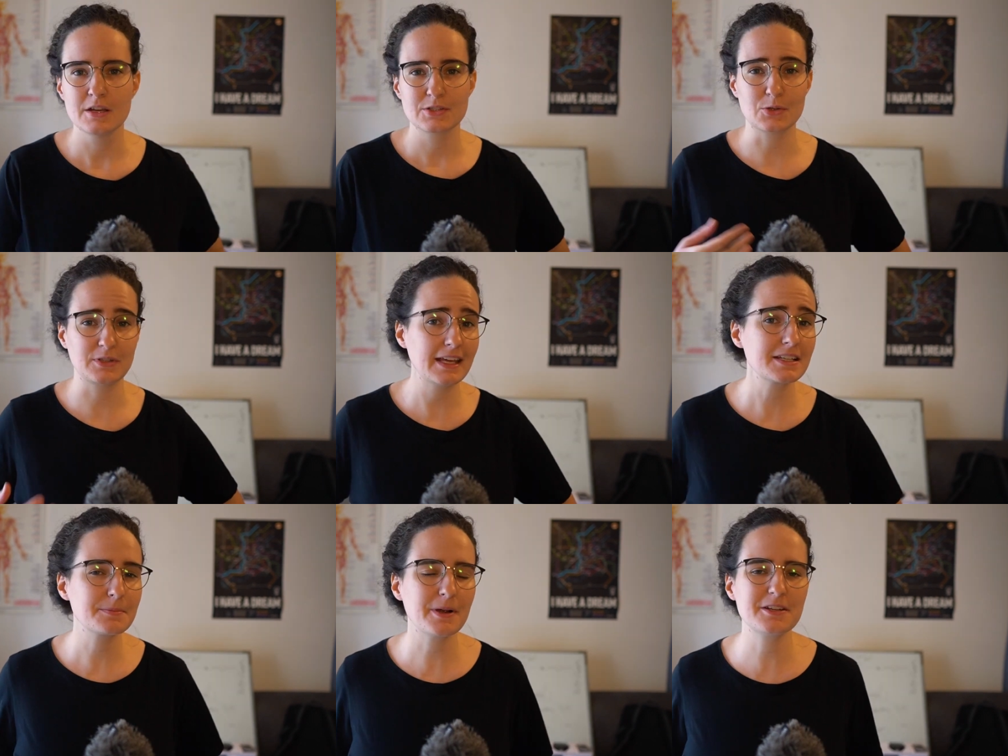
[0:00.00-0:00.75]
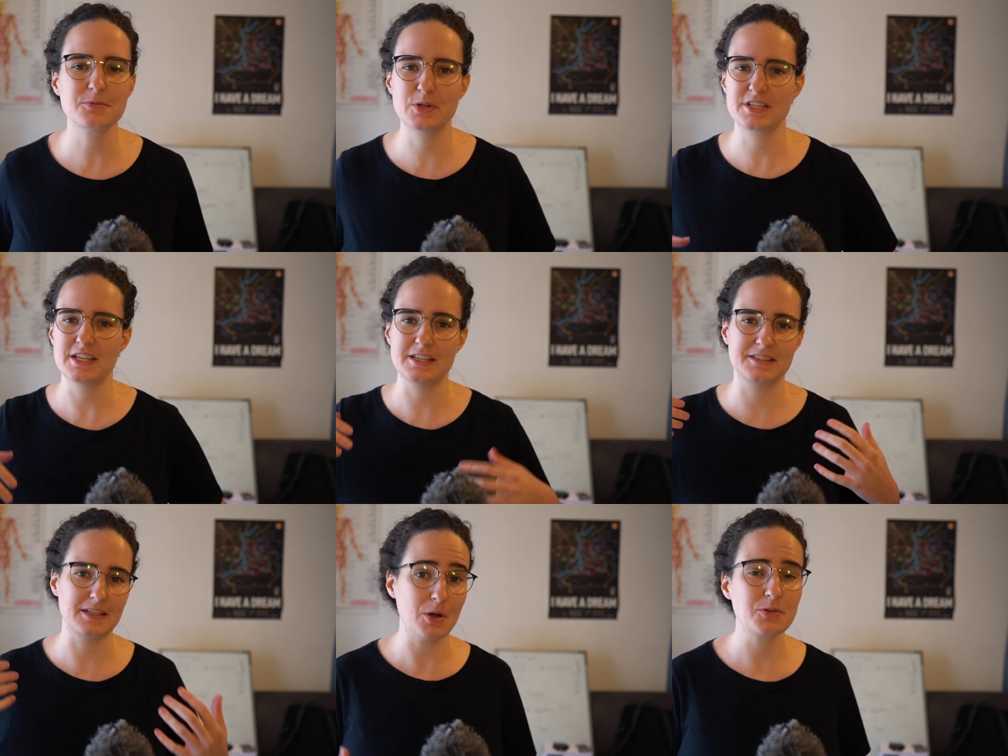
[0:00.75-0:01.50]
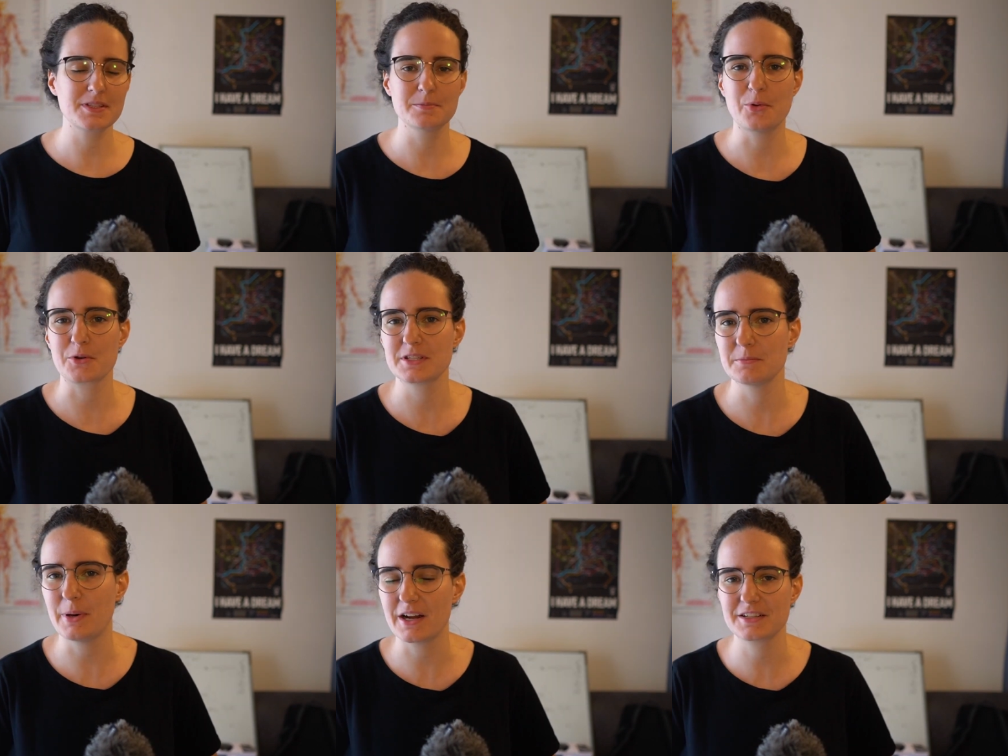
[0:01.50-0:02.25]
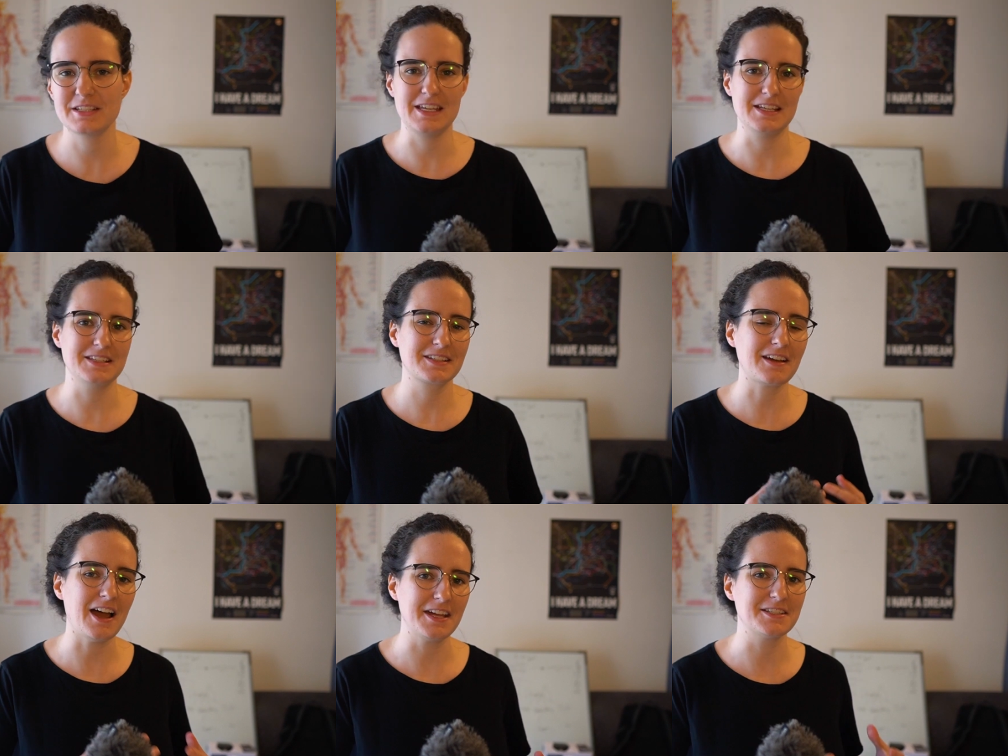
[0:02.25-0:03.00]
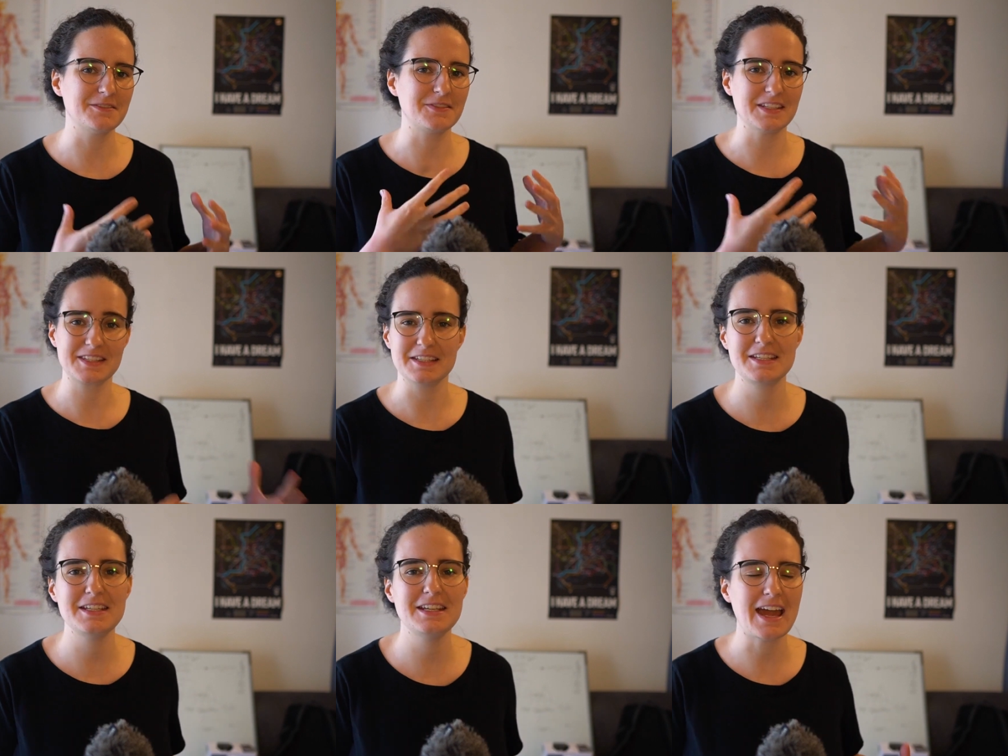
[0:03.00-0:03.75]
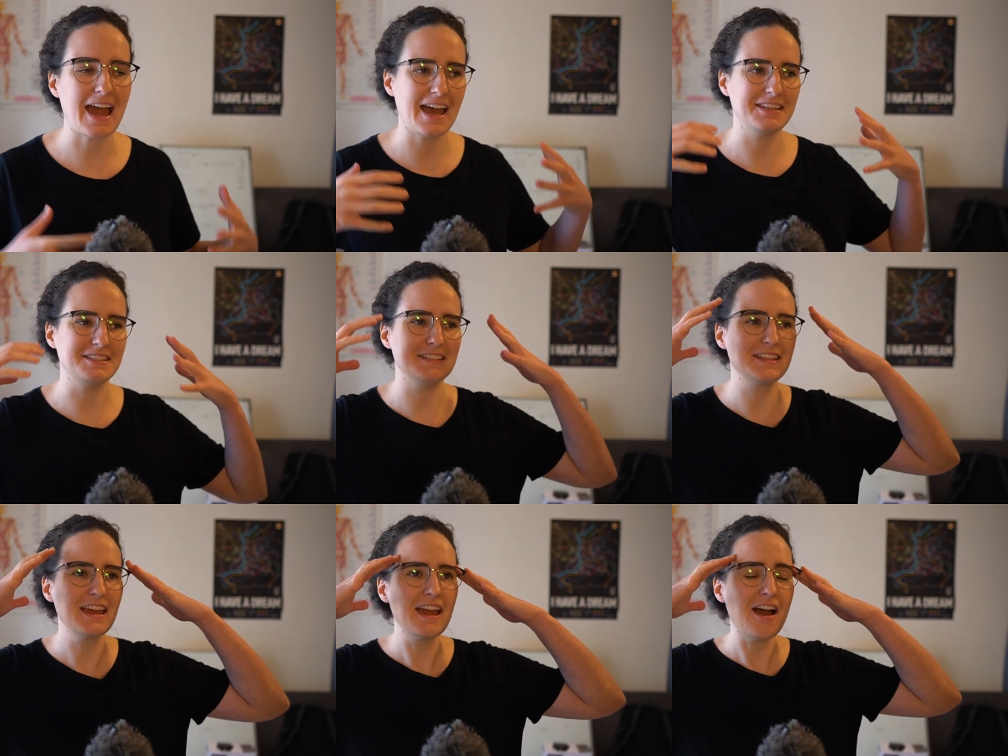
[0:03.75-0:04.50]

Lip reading: So the next part, which is the most important part, is kind of the city, and